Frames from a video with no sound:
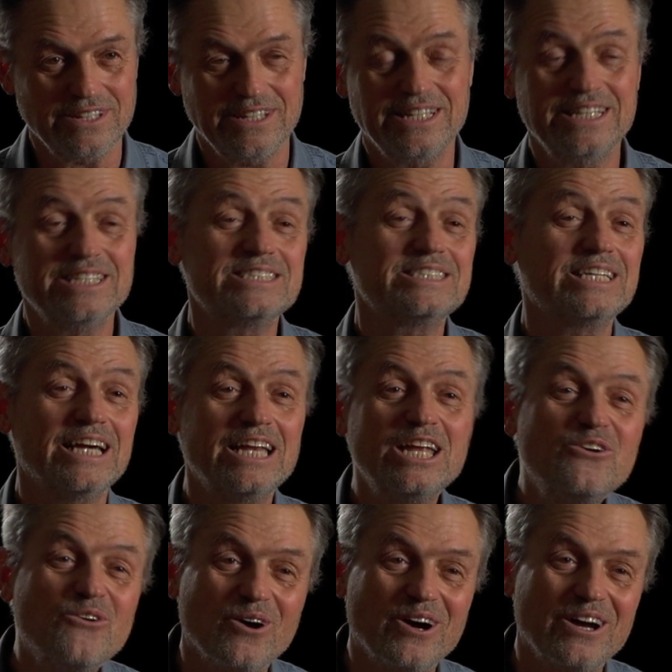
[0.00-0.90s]
It is
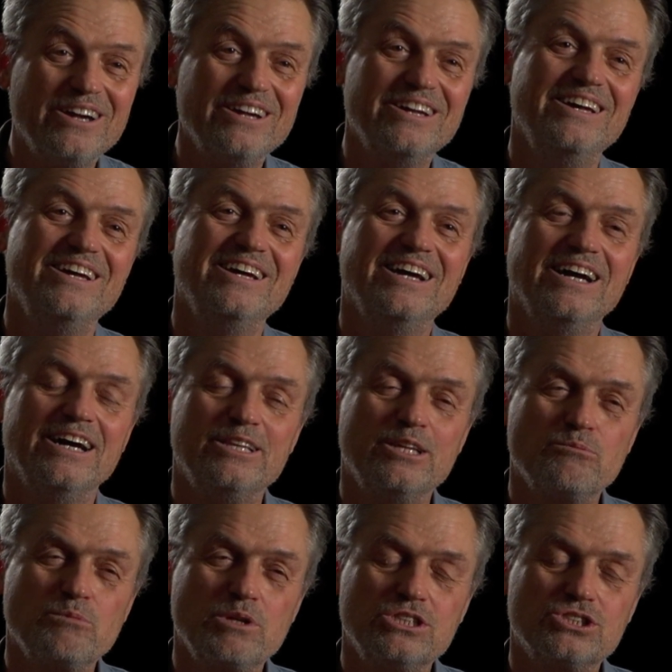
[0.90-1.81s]
anyway.
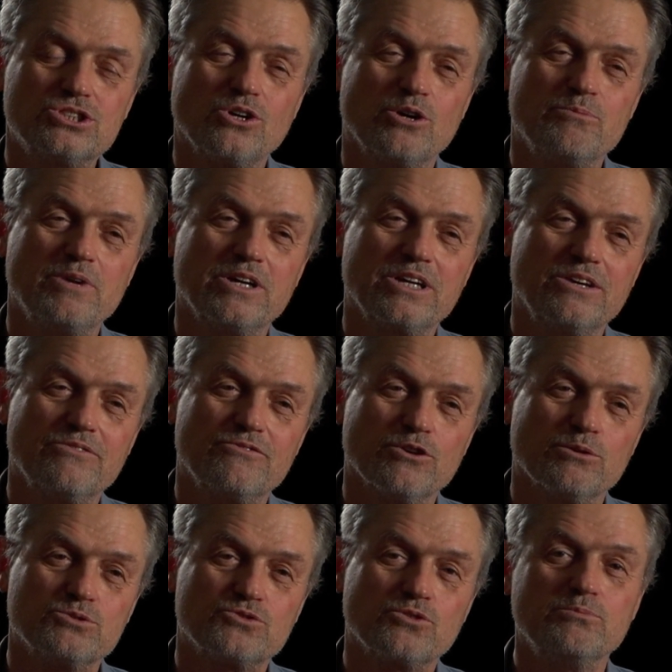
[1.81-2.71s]
And then when you start making
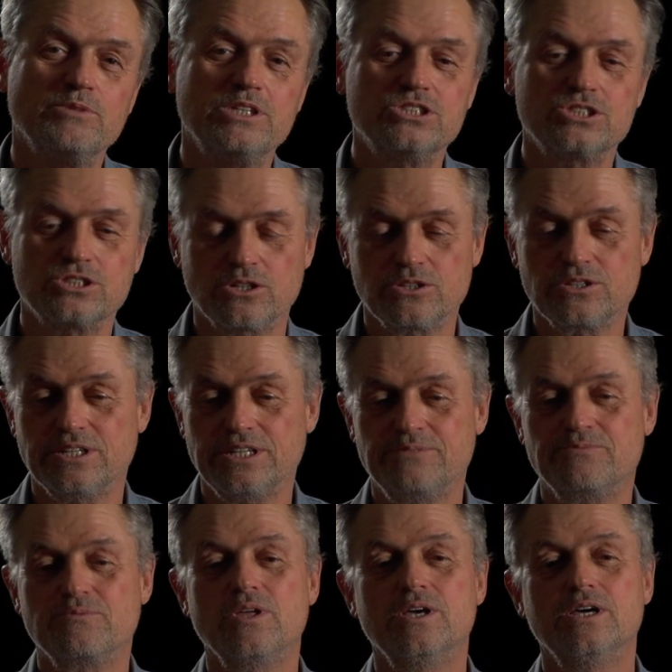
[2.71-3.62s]
films, for me,
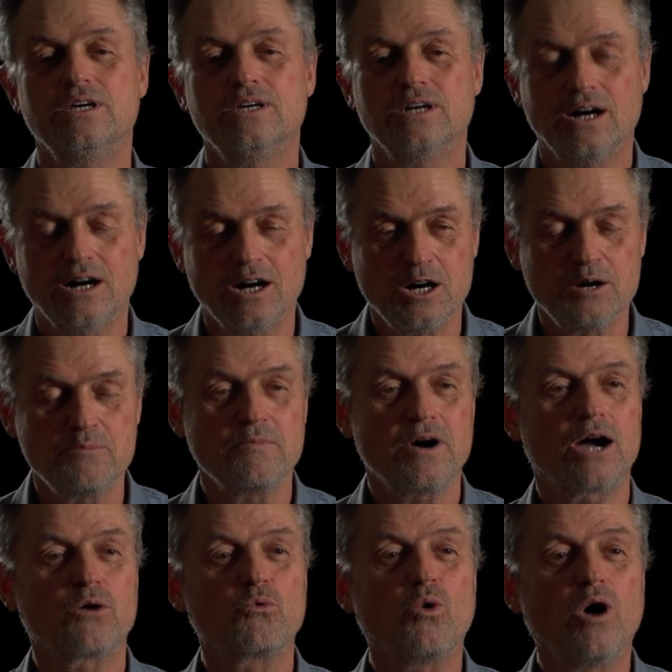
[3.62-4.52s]
certainly,
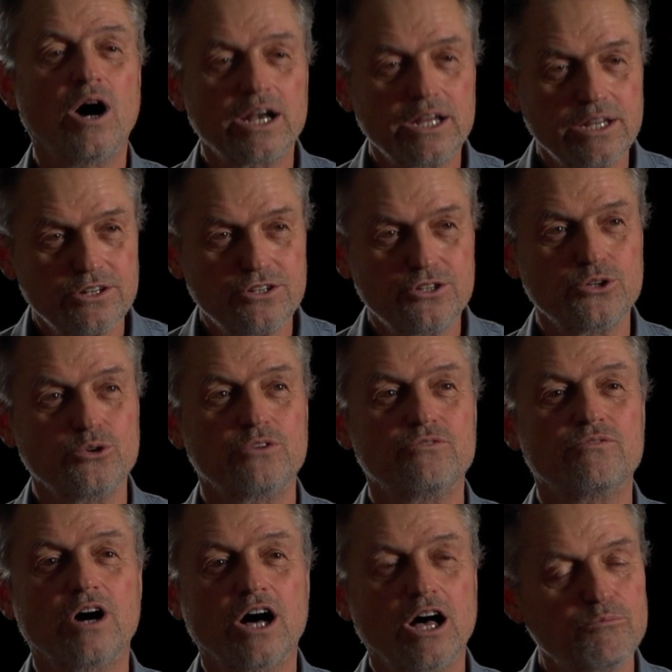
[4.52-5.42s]
I wanted to
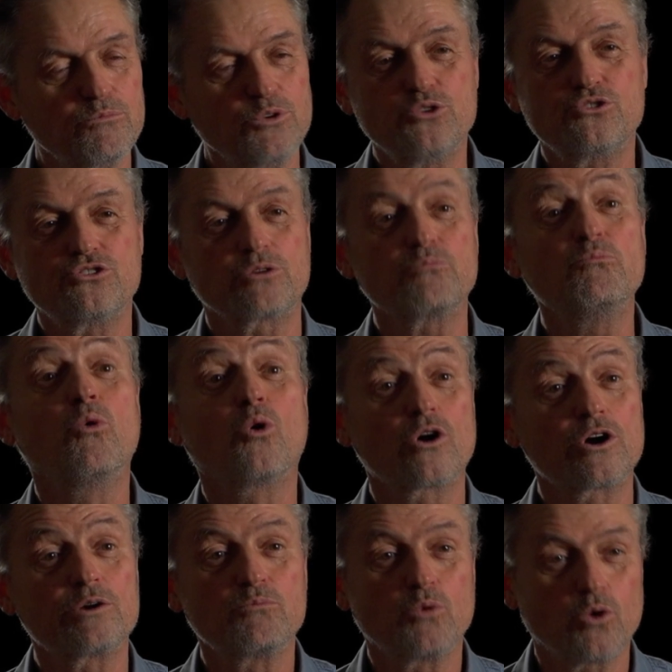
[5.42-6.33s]
involve music
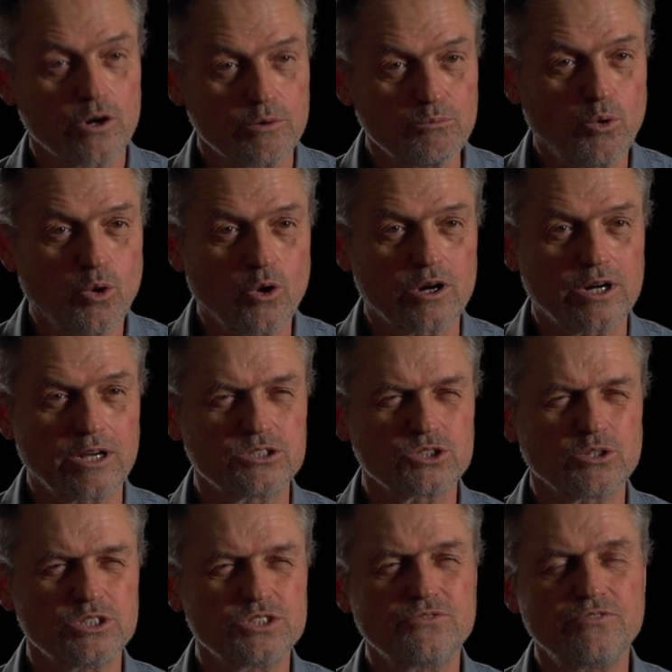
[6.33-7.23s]
more and more and more. And I
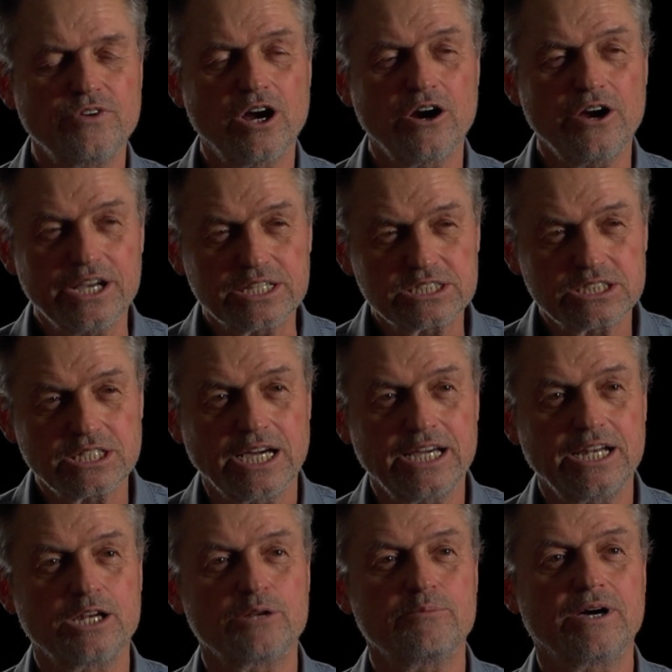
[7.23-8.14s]
was always very
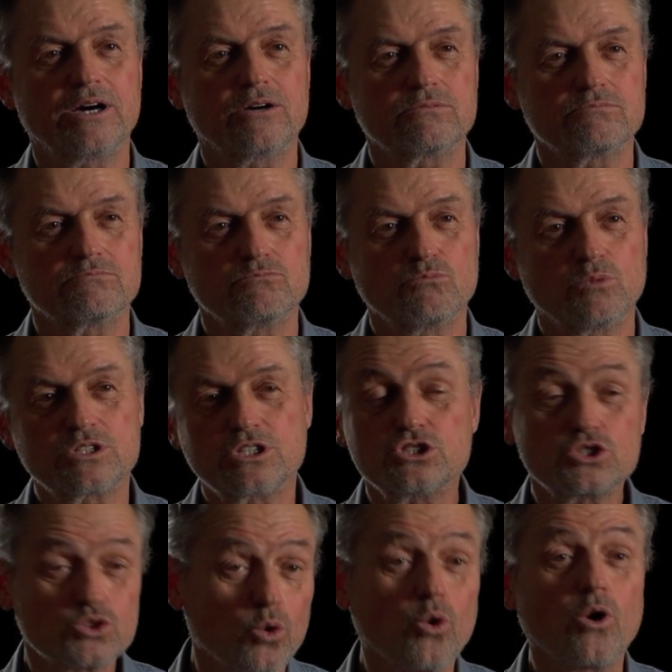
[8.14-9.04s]
excited about what
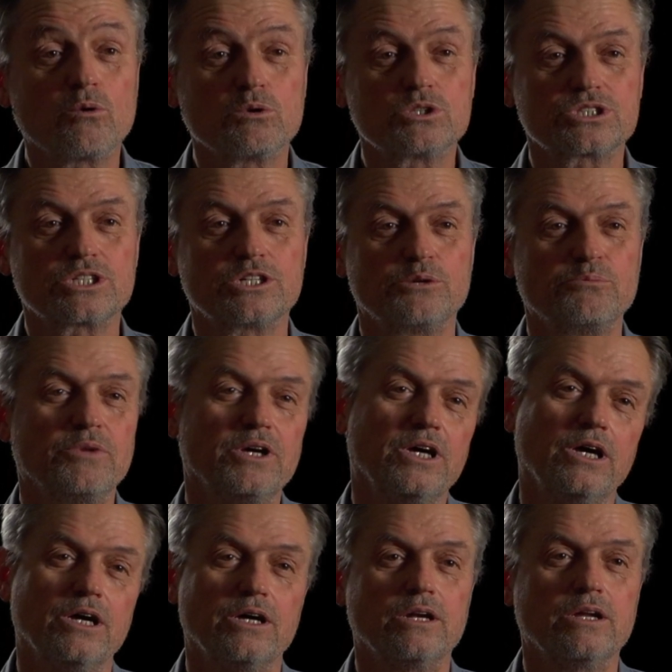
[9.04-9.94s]
the score was going to
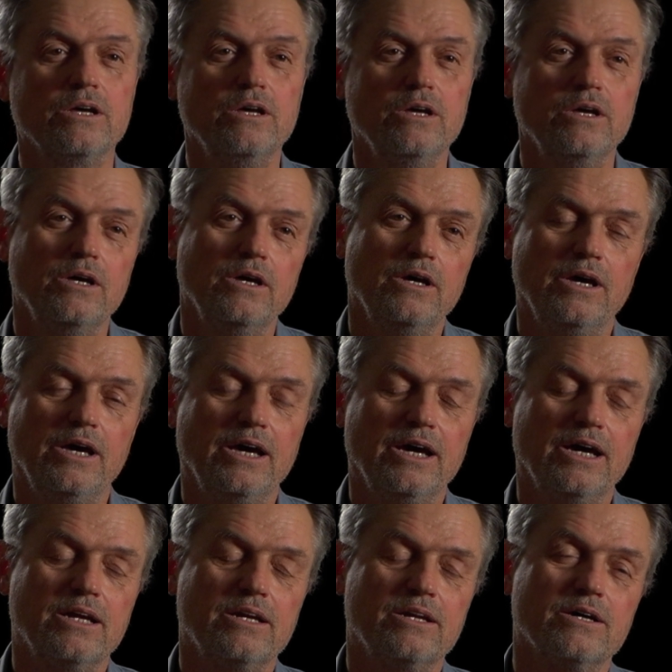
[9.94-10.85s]
be
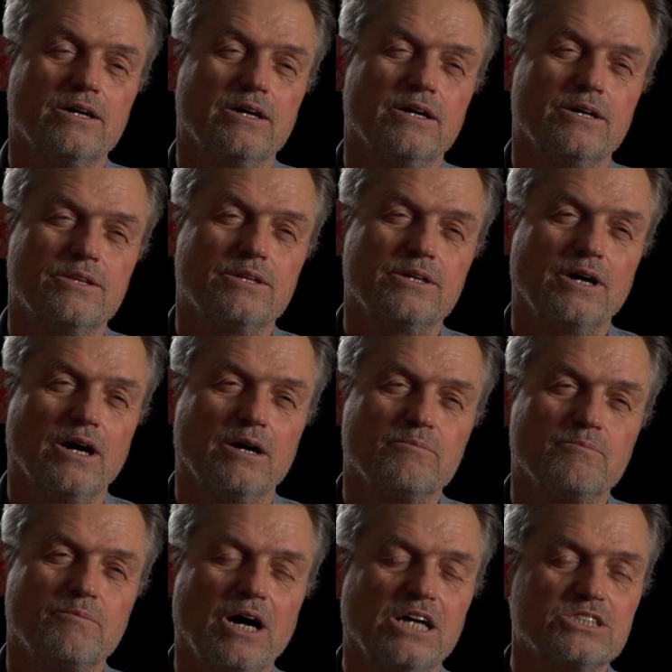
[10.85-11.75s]
and
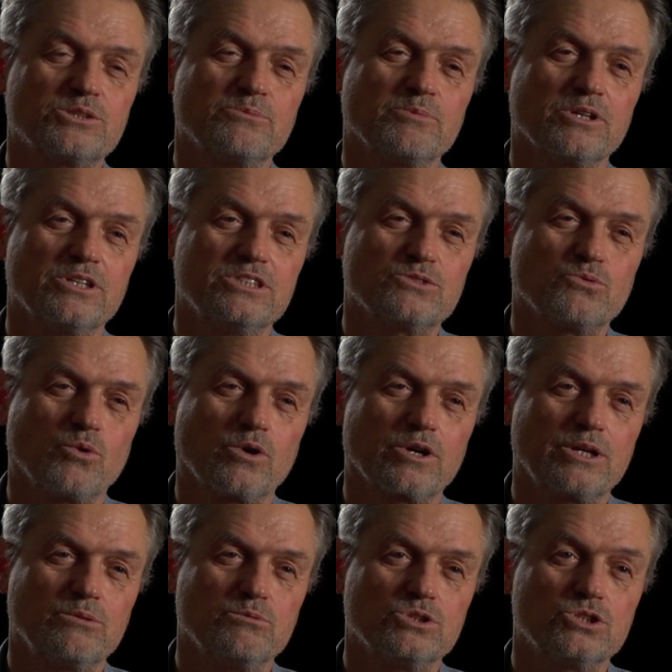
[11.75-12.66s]
the possibilities of
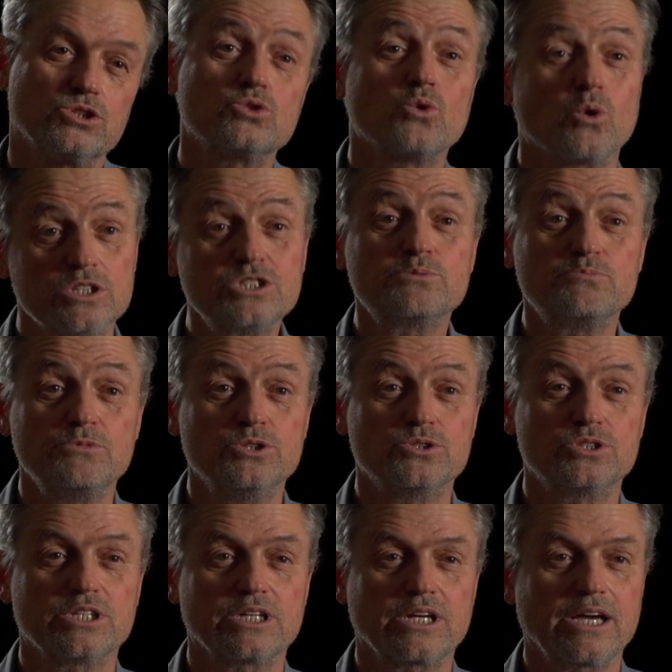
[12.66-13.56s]
working with source
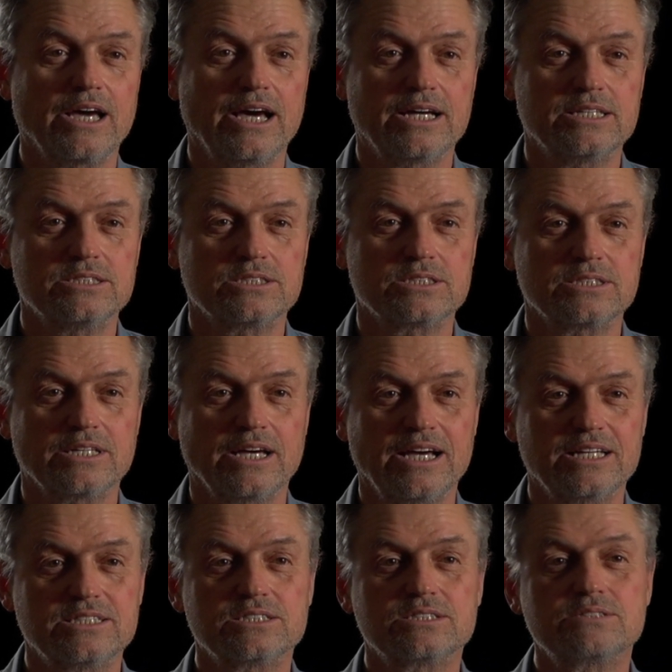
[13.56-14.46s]
music as
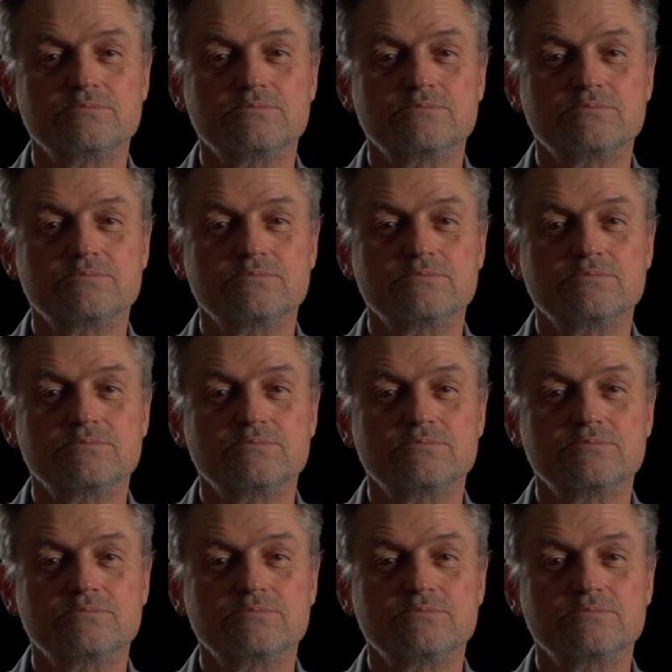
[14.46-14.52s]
